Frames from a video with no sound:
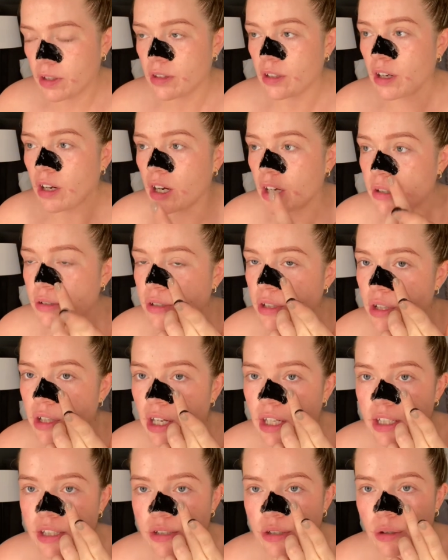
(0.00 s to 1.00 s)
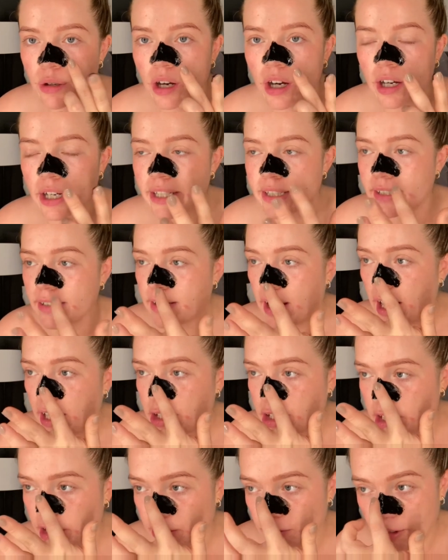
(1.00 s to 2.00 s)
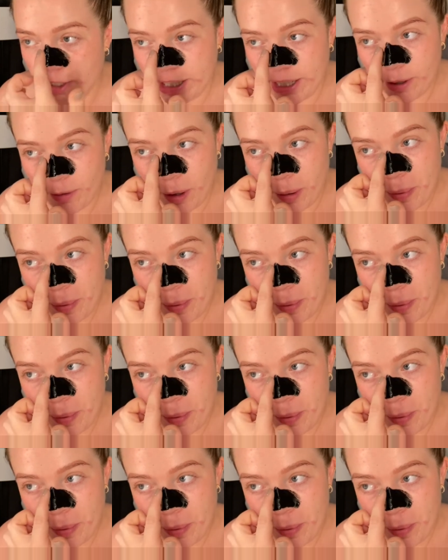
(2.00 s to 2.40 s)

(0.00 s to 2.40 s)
the closer you get it to your eyes, it's actually really quite